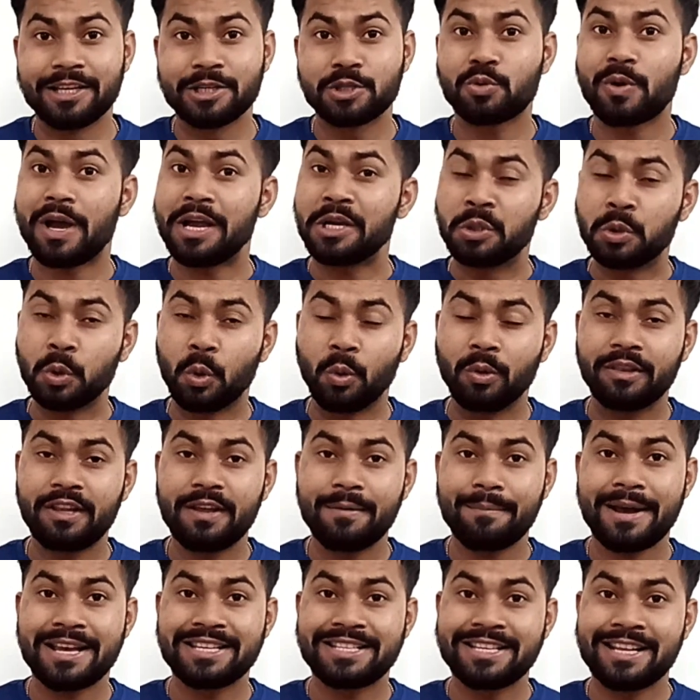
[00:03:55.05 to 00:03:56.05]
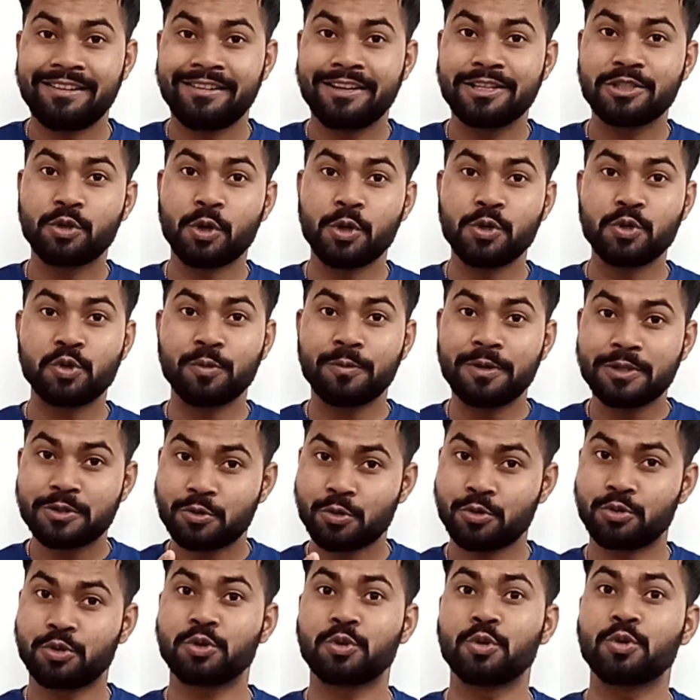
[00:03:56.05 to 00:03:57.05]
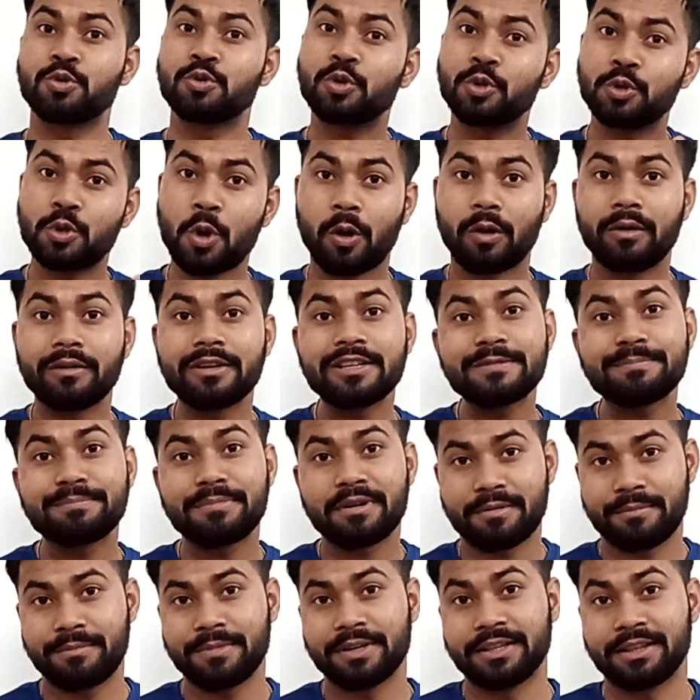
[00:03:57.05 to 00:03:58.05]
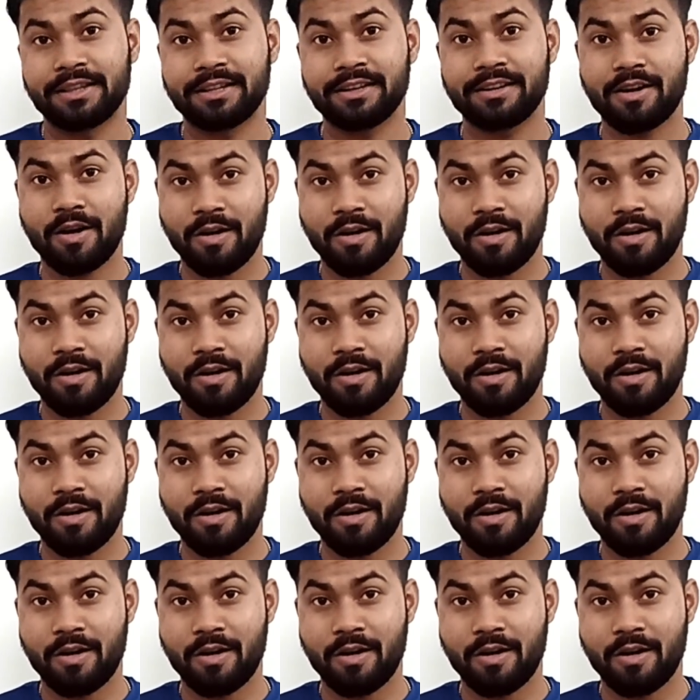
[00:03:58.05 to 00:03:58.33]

So I told them my salary is going to be so dollars per month.